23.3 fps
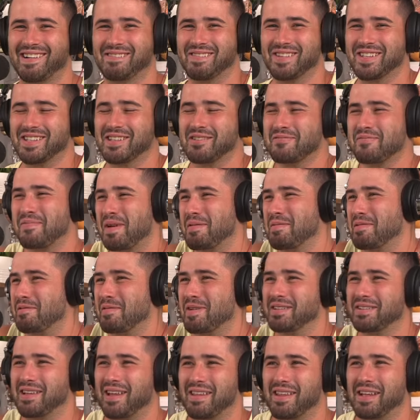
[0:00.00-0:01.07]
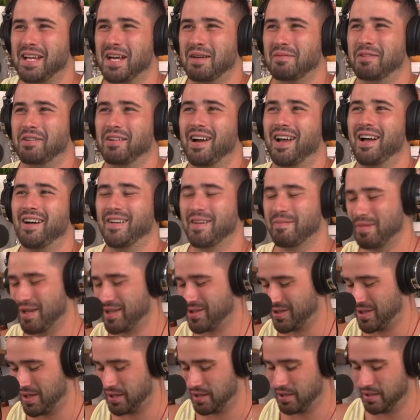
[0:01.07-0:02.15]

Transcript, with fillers: don't want to. Maybe one day they come around. I'm not but, trying